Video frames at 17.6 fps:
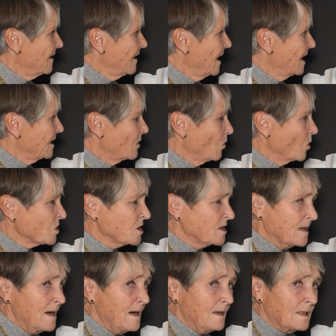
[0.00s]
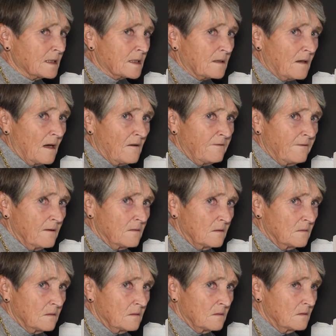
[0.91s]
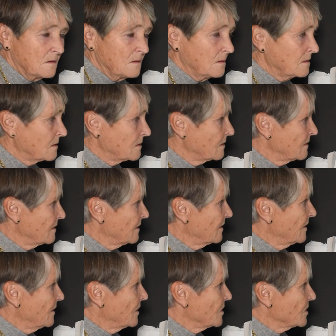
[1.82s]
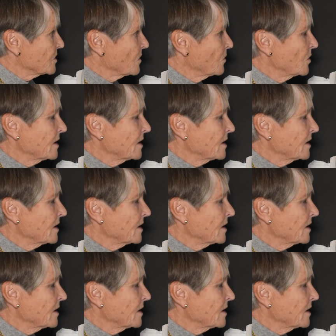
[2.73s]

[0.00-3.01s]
And it wasn't angled enough. So